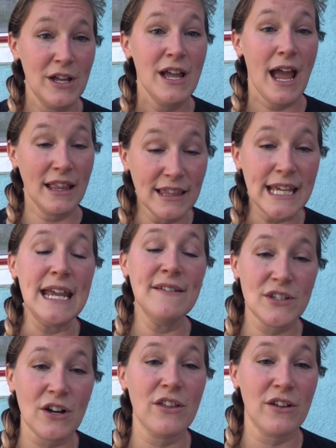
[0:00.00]
And leaves
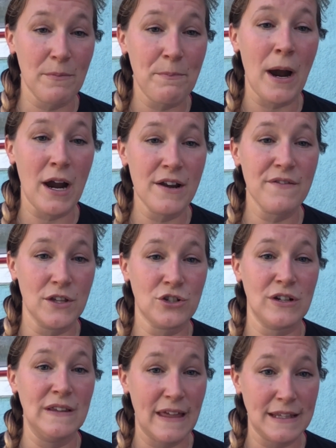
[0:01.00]
are part of the
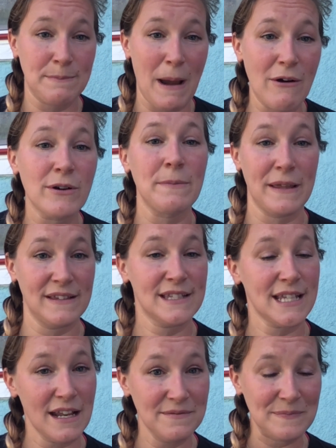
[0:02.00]
tree that's powered by the
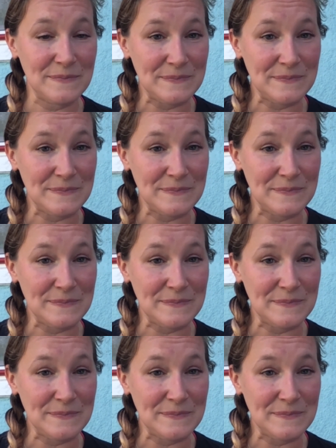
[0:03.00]
sun.